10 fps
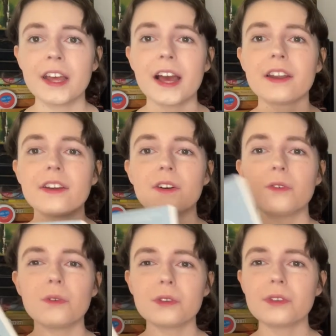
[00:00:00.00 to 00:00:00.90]
And
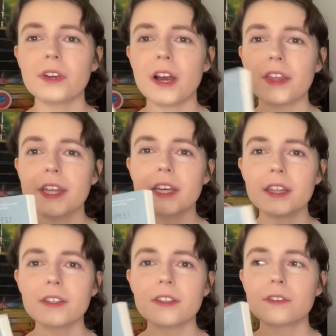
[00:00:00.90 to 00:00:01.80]
also I think
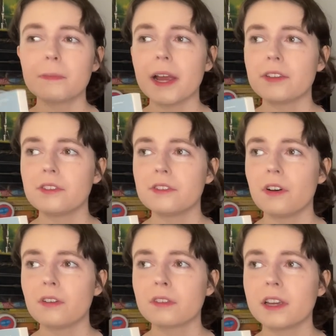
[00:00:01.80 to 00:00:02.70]
this is based
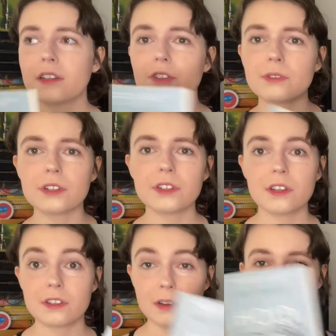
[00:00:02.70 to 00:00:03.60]
on like
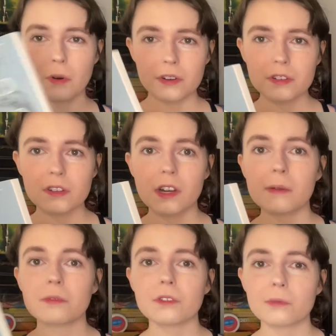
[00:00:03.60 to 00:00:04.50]
Tiresias in modern
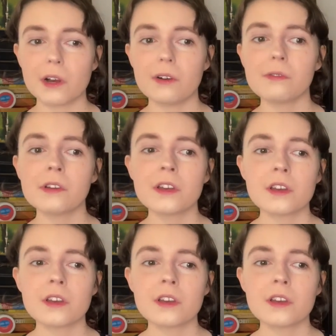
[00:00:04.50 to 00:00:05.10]
times as well.